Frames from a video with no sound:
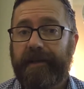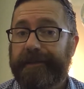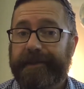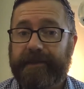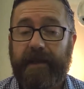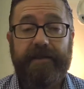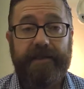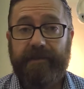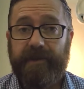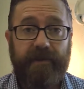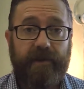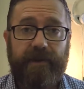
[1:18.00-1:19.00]
this
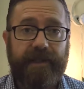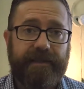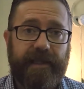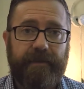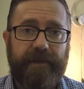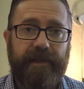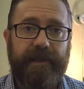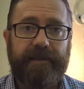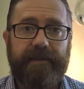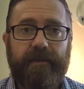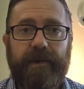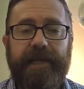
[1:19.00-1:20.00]
concept of
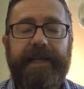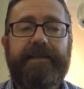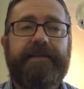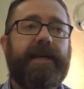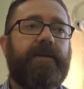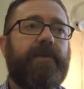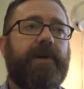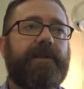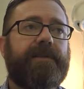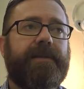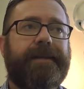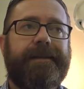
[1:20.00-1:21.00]
overexcitability. So what he said
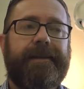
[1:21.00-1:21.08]
was,